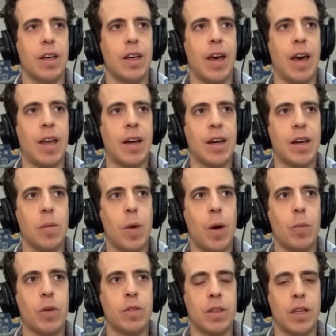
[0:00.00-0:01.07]
And I
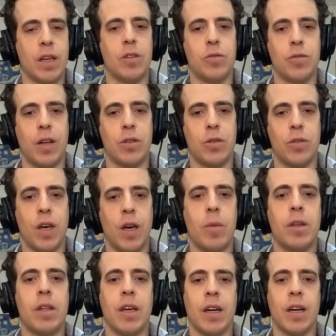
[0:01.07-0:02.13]
remember sitting in front of him
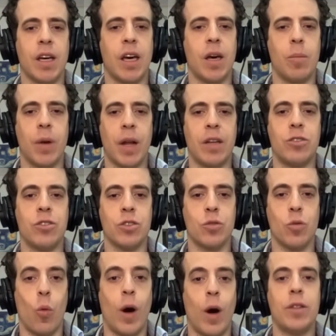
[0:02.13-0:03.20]
and hearing him play
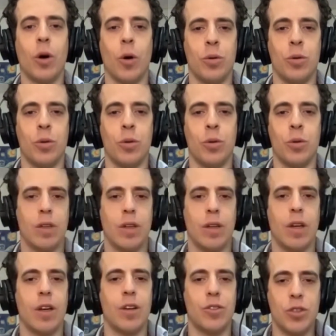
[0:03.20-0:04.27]
just one note
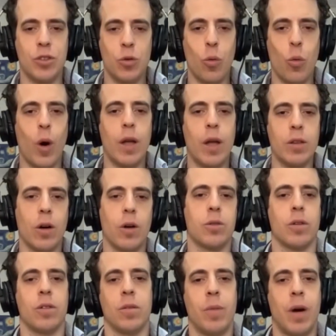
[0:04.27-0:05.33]

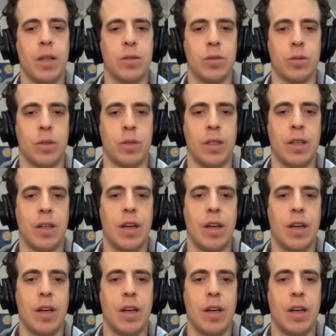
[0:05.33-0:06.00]
on the bansuri.